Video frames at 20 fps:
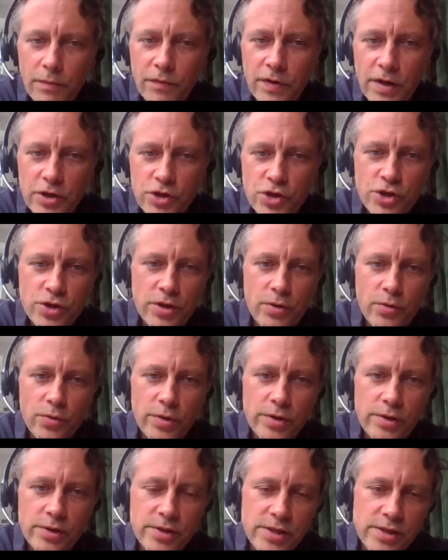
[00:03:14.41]
flush the
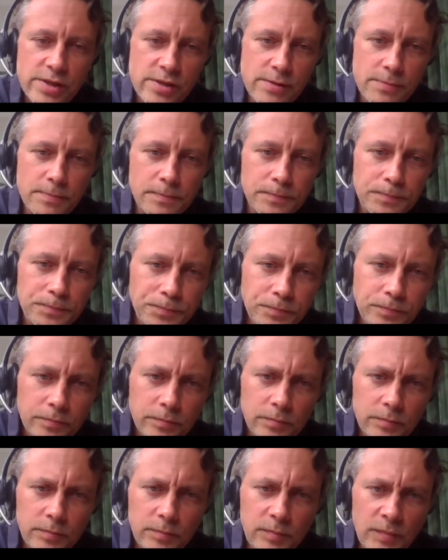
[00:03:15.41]
oil system,
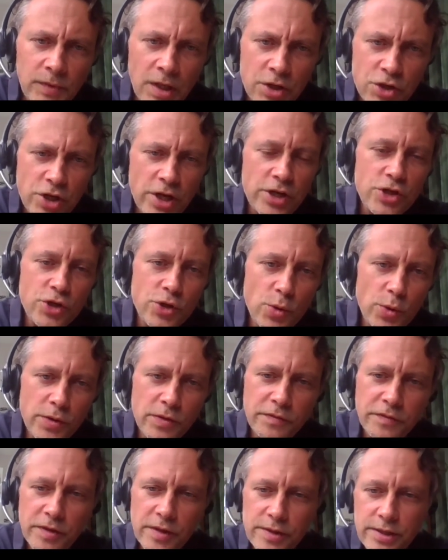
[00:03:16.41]
change the oil
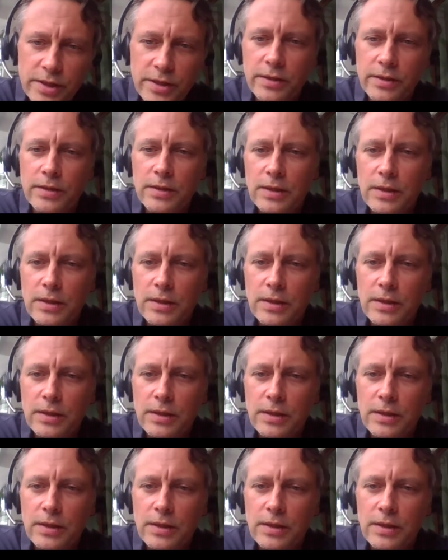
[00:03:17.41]
filter.